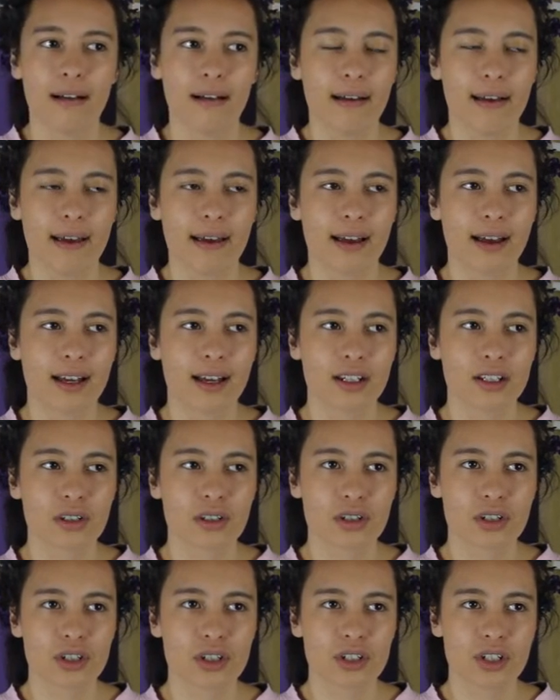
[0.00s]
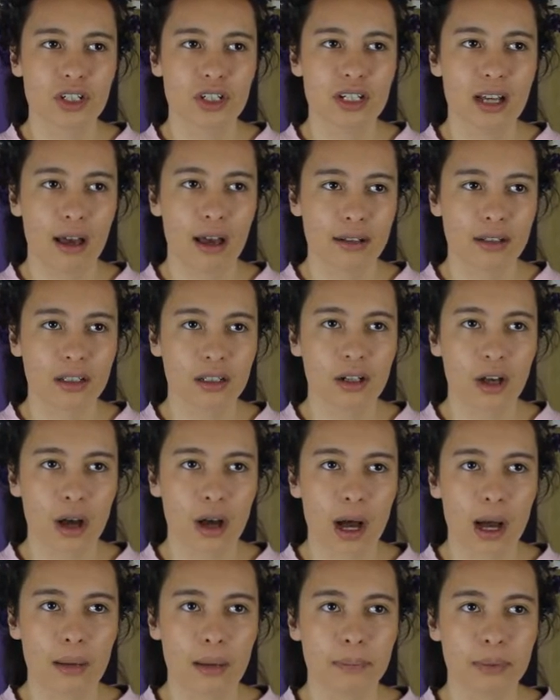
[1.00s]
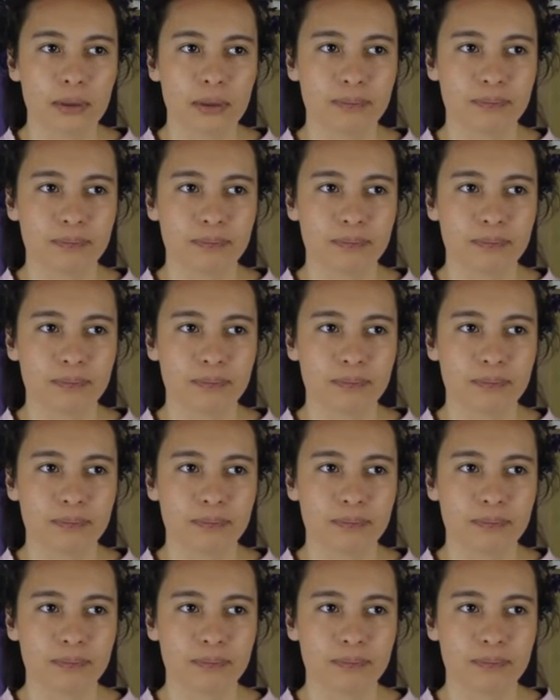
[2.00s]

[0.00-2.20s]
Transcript: And she ended up